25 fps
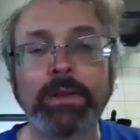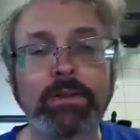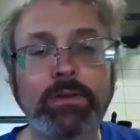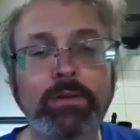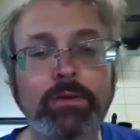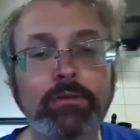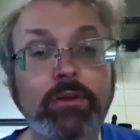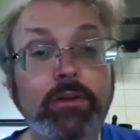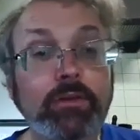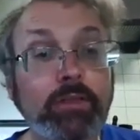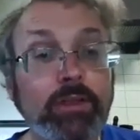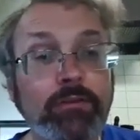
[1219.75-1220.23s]

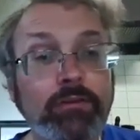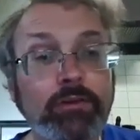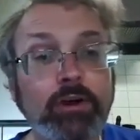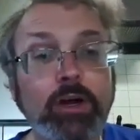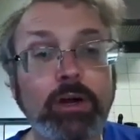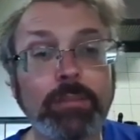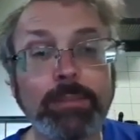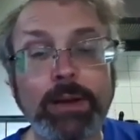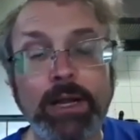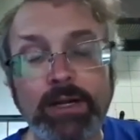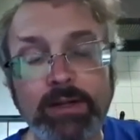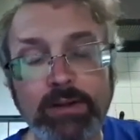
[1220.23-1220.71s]
Looks like that's
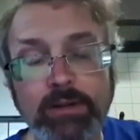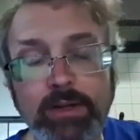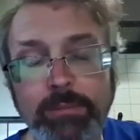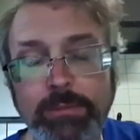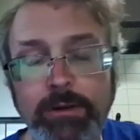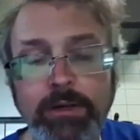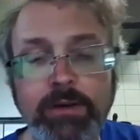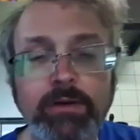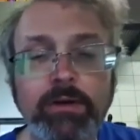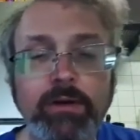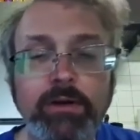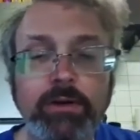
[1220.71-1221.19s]
automatically
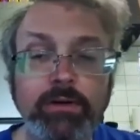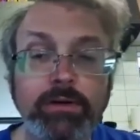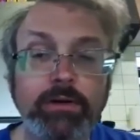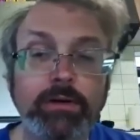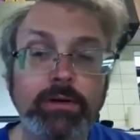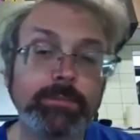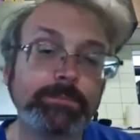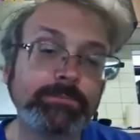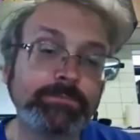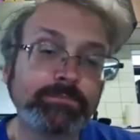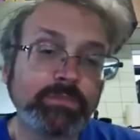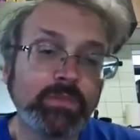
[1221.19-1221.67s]
being done
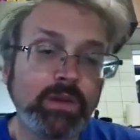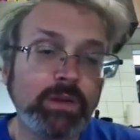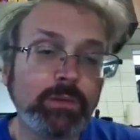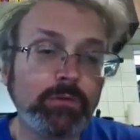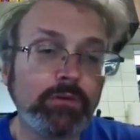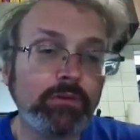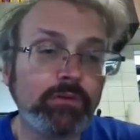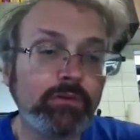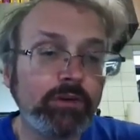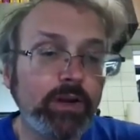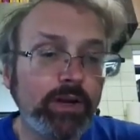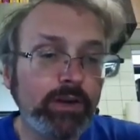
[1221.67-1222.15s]
here,
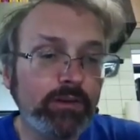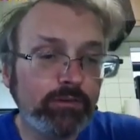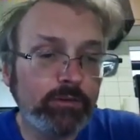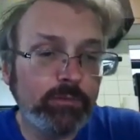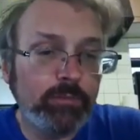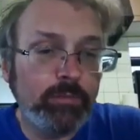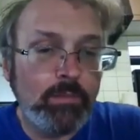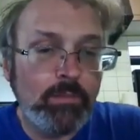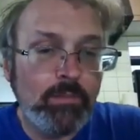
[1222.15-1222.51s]
which is nice.